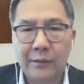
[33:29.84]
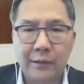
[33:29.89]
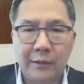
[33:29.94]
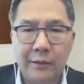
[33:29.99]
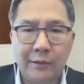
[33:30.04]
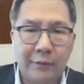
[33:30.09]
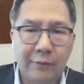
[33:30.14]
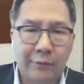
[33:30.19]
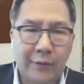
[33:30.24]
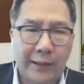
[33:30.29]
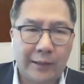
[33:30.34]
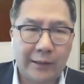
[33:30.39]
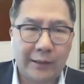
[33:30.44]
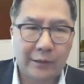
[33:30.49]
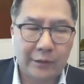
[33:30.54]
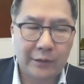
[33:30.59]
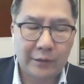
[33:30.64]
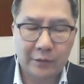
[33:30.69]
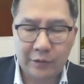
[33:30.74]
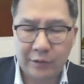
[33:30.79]
If I
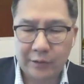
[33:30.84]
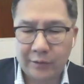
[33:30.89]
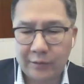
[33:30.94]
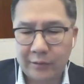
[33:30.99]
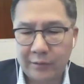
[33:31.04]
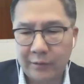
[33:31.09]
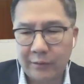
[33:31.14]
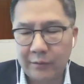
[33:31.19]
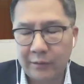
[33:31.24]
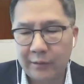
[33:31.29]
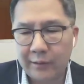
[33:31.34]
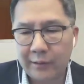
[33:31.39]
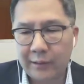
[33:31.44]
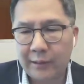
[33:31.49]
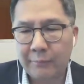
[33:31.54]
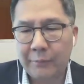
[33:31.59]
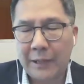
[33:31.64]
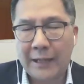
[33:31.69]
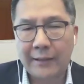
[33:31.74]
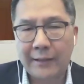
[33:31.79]
could just
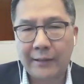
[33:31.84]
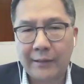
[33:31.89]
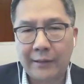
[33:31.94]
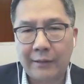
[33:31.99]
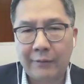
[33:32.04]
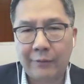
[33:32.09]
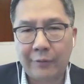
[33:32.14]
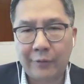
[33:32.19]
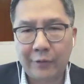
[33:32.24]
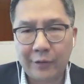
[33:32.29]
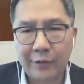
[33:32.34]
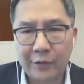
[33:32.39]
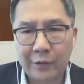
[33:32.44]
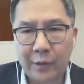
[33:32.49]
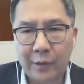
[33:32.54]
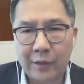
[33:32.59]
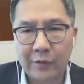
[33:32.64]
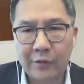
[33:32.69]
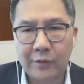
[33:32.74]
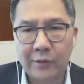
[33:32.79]
get back to the first
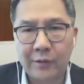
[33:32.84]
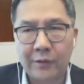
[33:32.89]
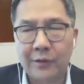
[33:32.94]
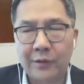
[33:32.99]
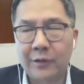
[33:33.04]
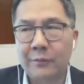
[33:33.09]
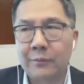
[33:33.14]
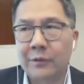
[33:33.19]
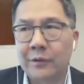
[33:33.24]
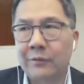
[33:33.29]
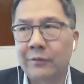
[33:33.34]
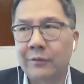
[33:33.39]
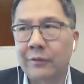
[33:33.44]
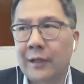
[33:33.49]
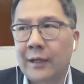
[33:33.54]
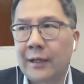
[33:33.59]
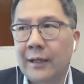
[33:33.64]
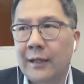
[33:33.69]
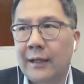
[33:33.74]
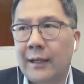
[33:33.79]
question in terms of
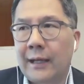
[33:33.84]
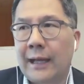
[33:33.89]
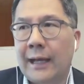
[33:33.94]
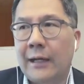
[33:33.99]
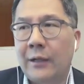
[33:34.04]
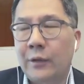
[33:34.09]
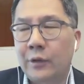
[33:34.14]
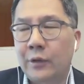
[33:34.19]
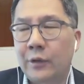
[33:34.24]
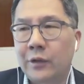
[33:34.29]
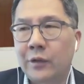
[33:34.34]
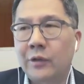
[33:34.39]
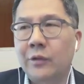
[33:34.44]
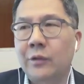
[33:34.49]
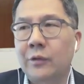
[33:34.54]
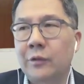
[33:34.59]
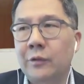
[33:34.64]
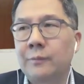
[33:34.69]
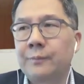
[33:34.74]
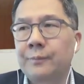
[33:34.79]
how
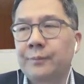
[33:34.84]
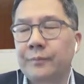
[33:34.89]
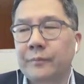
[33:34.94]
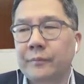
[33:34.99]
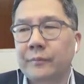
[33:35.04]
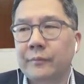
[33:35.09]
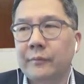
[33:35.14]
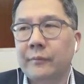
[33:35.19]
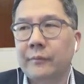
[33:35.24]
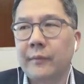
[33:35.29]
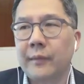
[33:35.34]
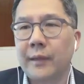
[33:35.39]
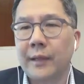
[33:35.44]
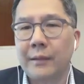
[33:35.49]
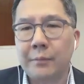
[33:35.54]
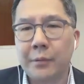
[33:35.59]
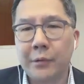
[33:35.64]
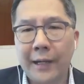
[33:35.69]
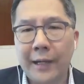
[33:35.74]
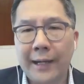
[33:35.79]
to
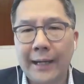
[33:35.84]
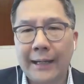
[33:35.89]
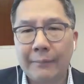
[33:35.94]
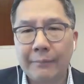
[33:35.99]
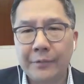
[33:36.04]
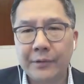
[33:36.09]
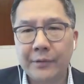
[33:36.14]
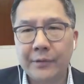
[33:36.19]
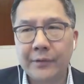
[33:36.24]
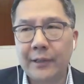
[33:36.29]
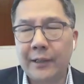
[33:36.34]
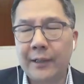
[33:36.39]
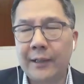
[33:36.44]
perhaps